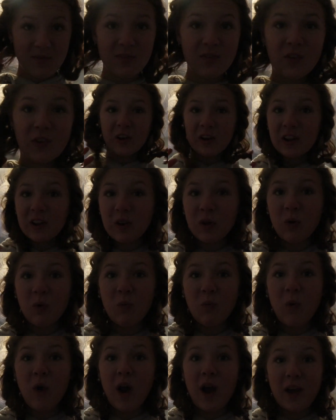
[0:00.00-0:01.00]
it's looking a
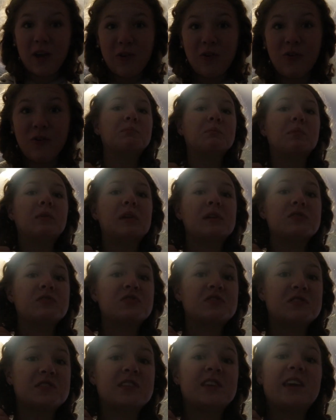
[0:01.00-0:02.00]
little wild. But let's
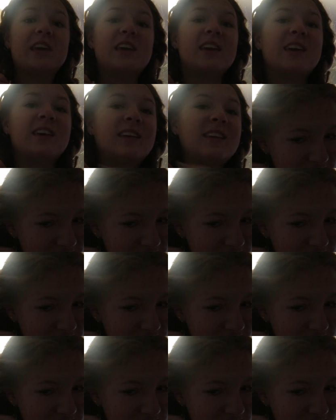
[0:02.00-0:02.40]
just see.